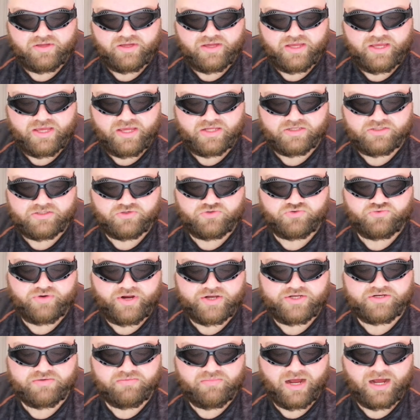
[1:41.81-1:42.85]
it is a
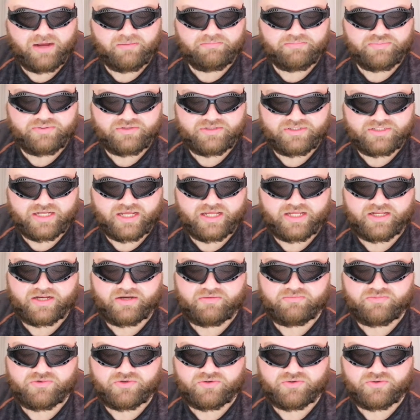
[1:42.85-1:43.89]
treasure map taking
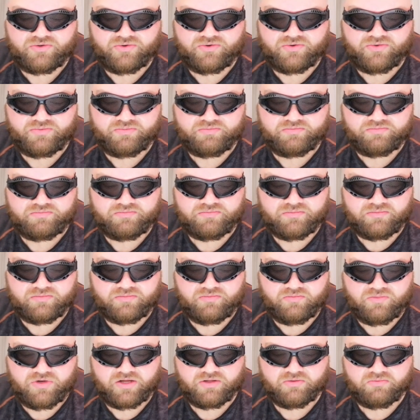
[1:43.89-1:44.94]
him to,
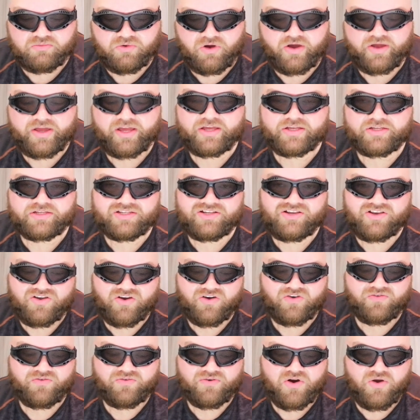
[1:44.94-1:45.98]
well, what is
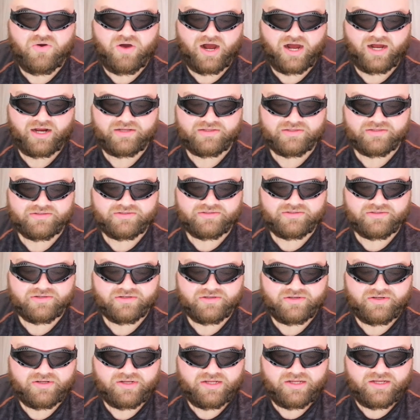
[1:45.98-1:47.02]
Cutthroat Island,
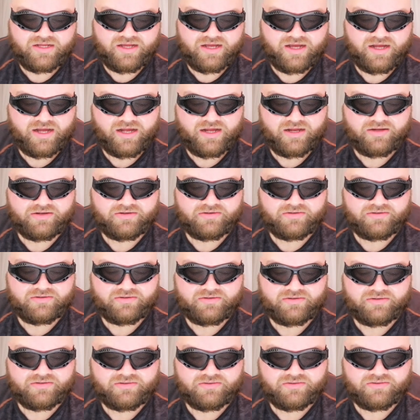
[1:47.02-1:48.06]

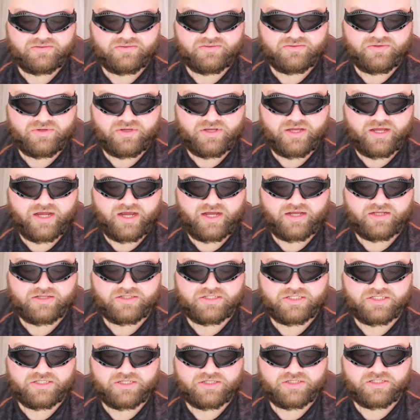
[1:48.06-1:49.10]
and it
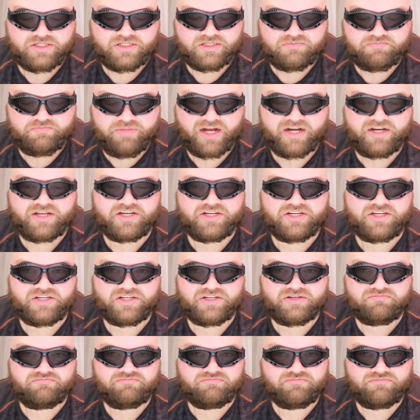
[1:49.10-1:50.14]
has a
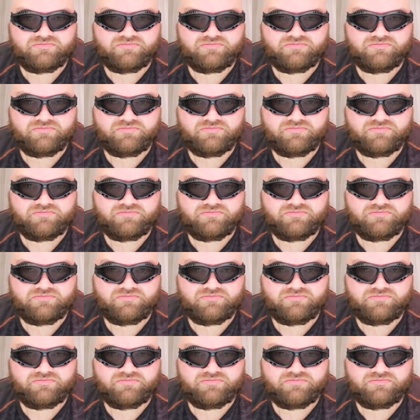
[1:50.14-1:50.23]
Spanish